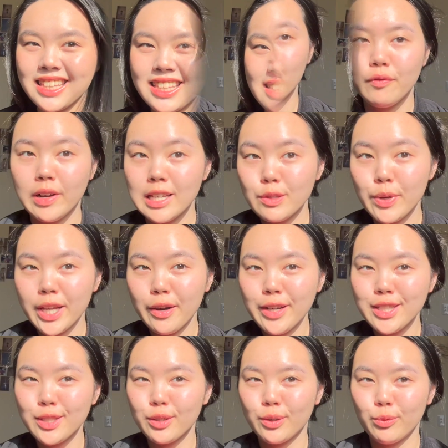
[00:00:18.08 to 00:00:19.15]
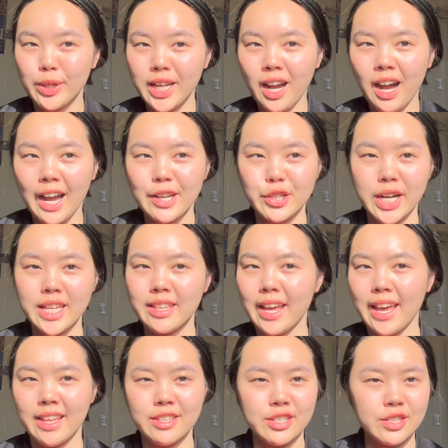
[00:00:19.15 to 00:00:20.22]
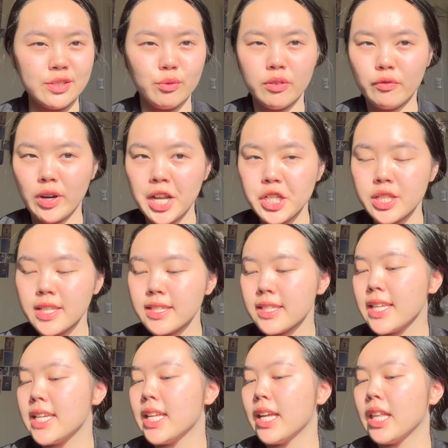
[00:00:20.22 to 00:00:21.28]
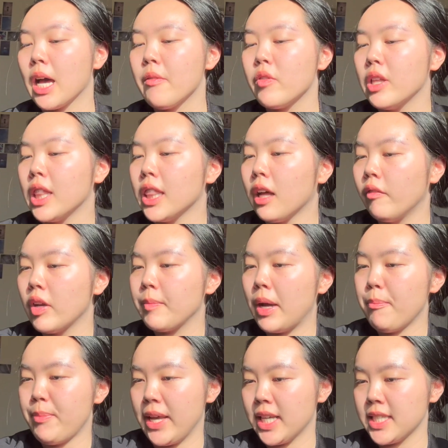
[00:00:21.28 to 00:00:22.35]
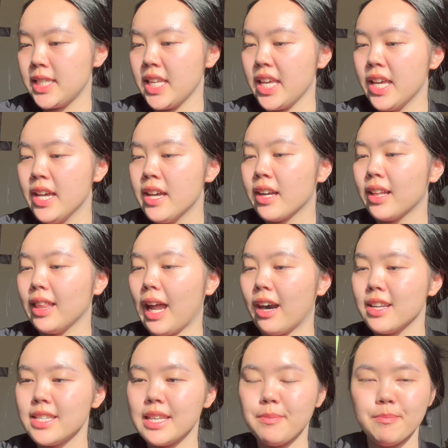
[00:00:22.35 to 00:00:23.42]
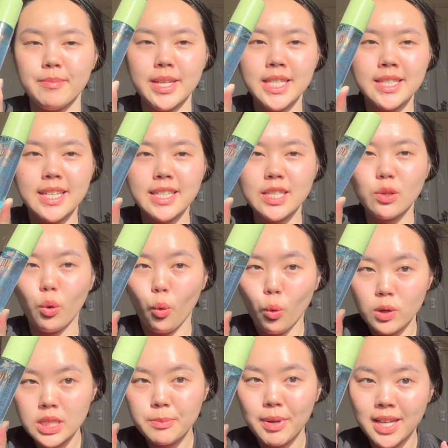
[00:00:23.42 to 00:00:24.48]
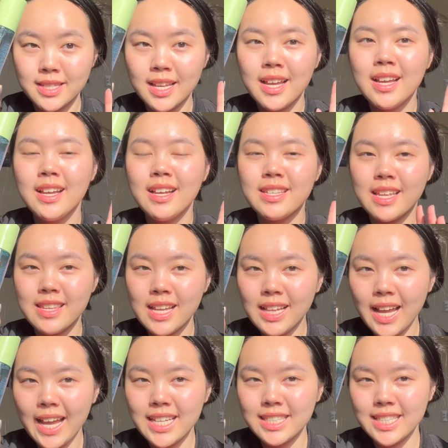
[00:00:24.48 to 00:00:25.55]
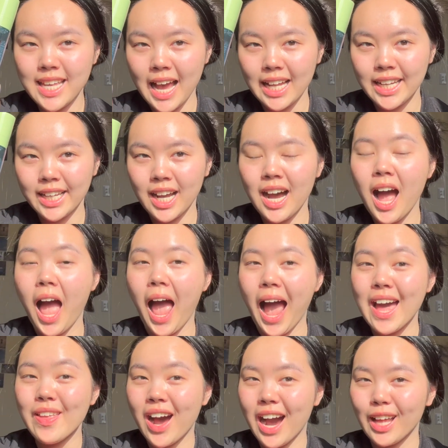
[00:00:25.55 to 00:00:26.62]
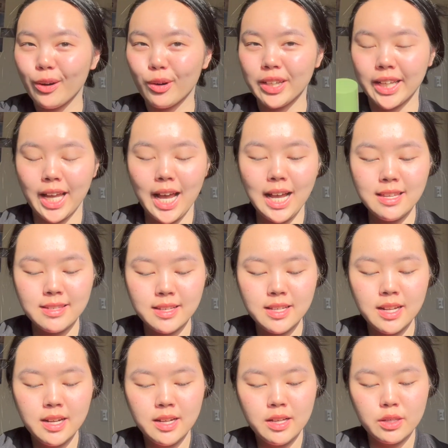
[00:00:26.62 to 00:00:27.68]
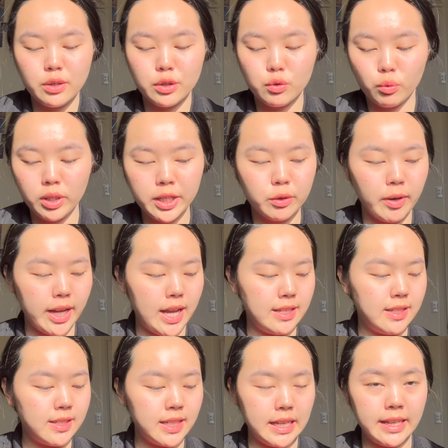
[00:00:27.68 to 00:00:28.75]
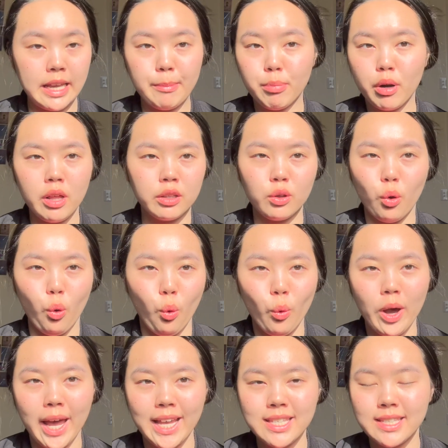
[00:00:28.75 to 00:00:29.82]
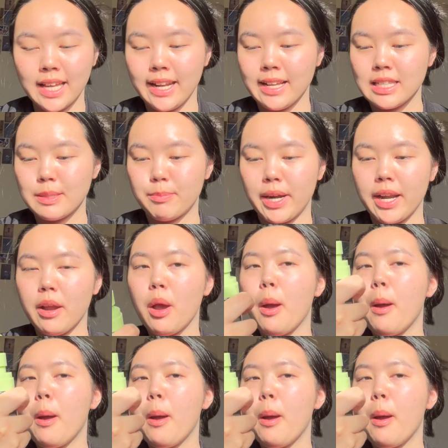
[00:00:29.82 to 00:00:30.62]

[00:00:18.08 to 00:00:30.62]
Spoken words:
First, we're going to rehydrate and just refresh the skin, and I've been loving my Pixie Clarity Mist. This is awesome, has Centella Asiatica and hyaluronic acid, so it's really great as a skincare product or a setting spray.